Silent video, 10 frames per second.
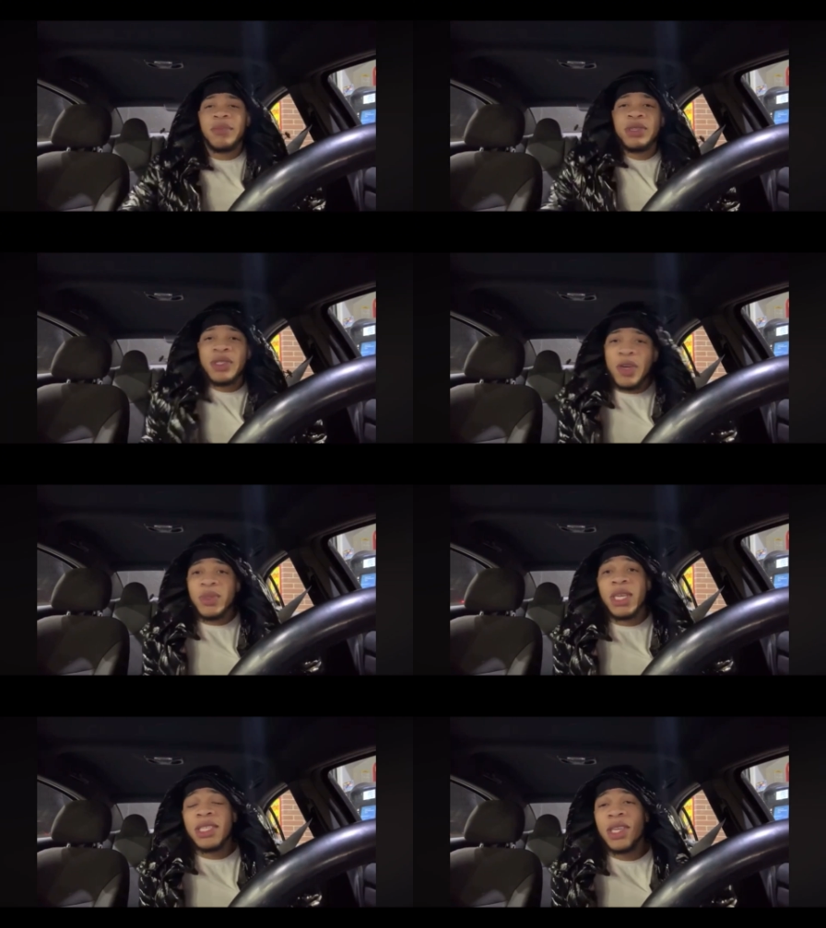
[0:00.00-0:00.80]
But you know what
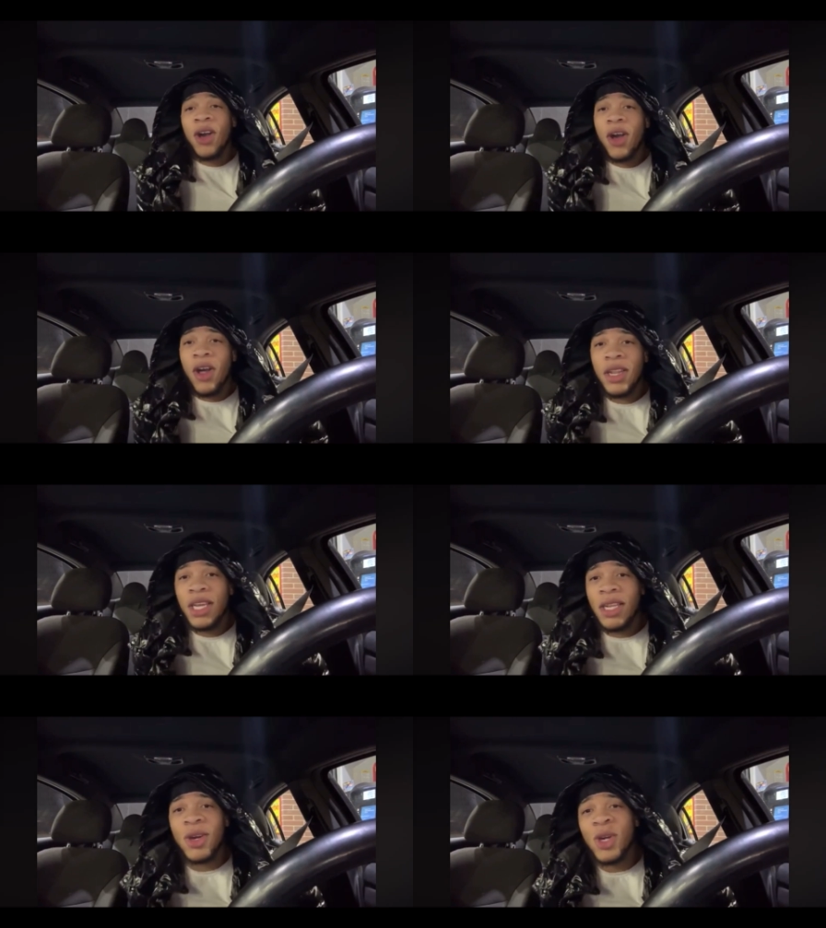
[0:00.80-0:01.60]
I'm saying? It's all
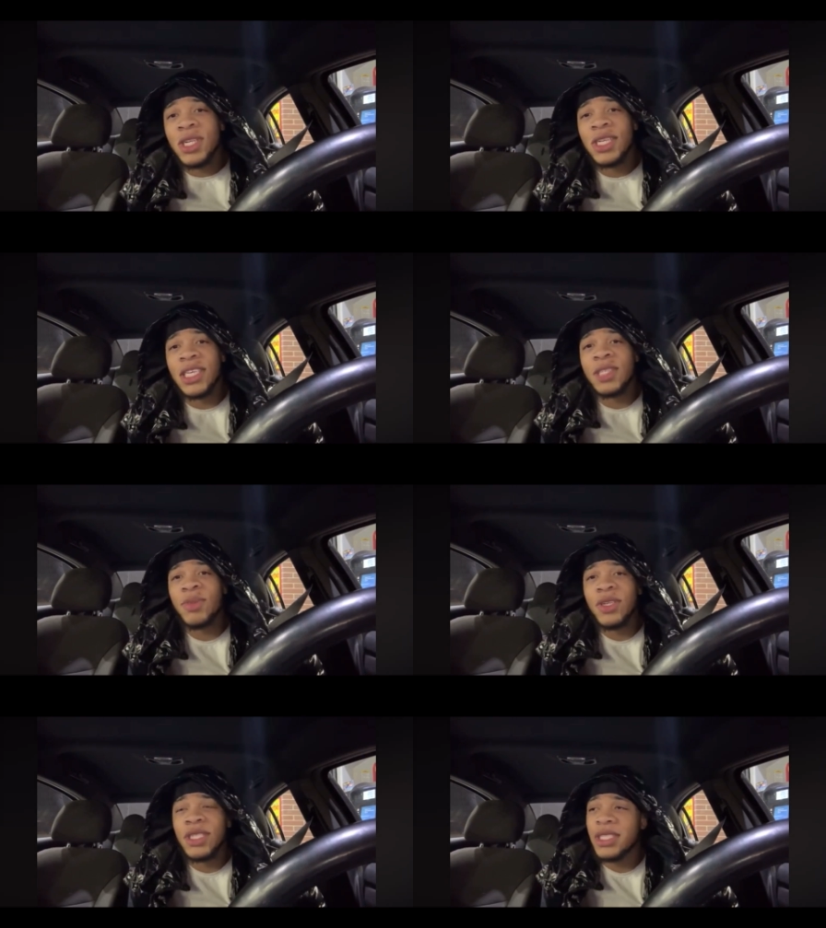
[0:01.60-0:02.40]
a learning
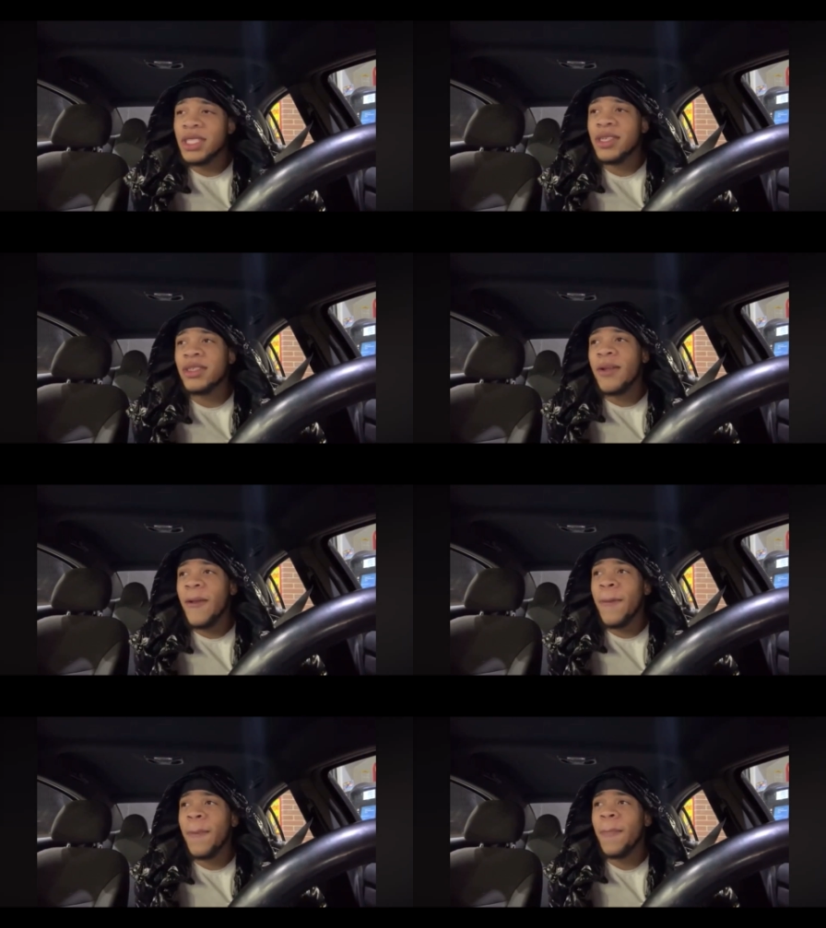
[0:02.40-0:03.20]
experience, you know?
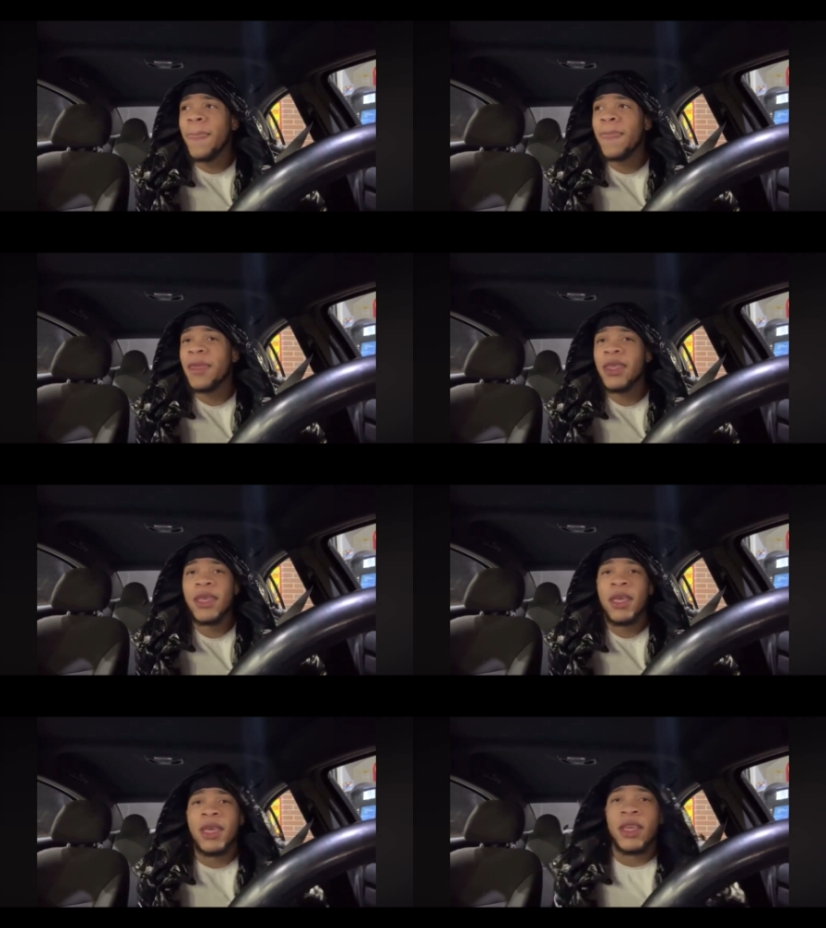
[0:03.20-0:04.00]

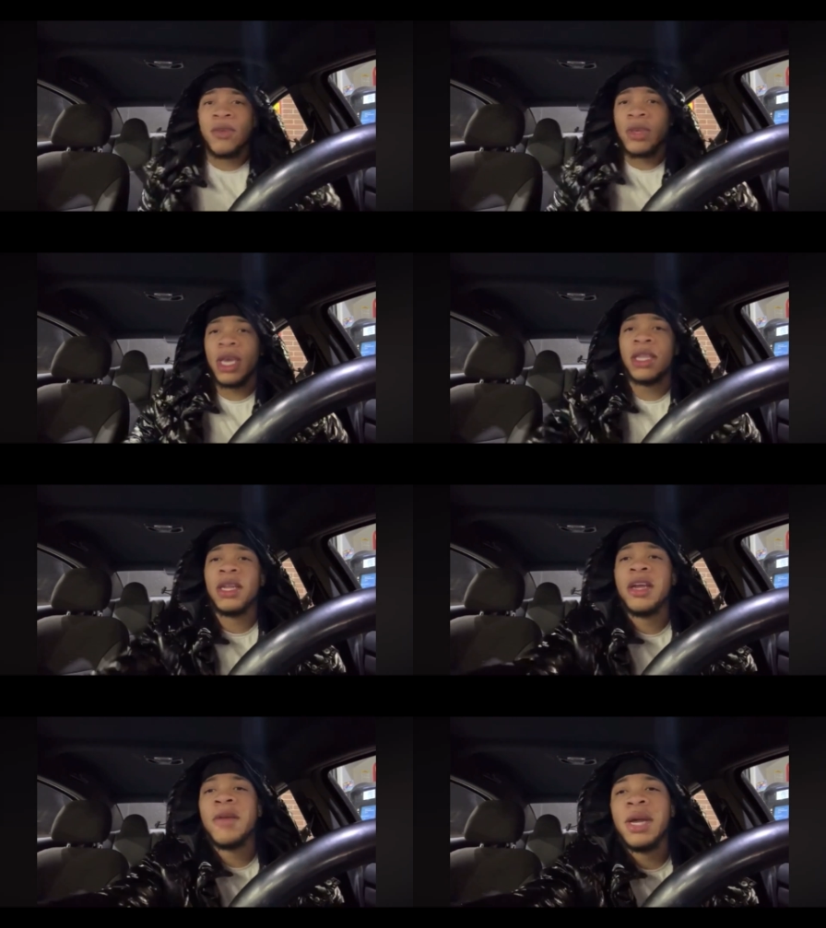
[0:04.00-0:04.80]
You can't
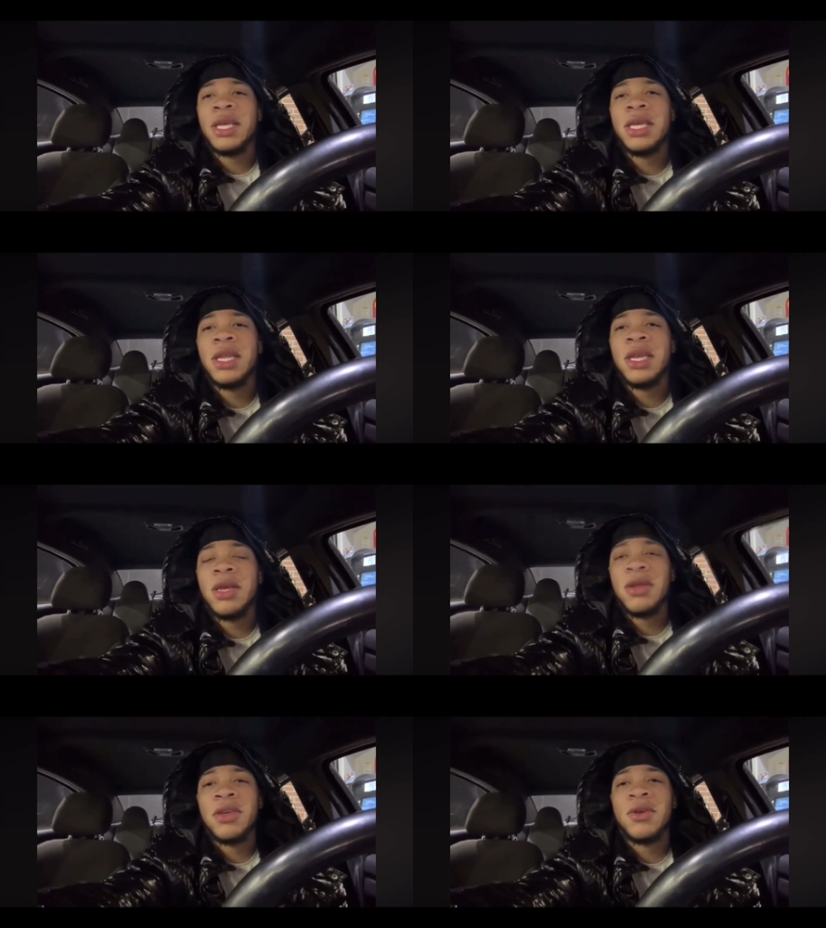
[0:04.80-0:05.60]
let everybody get
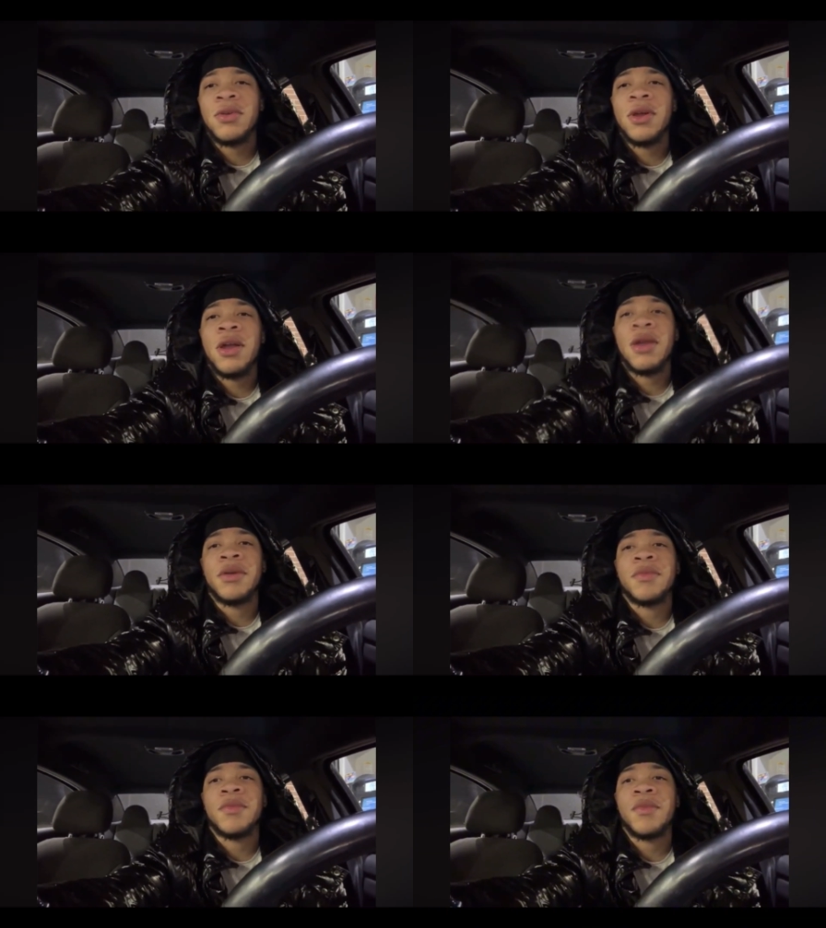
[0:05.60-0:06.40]
in on your grind.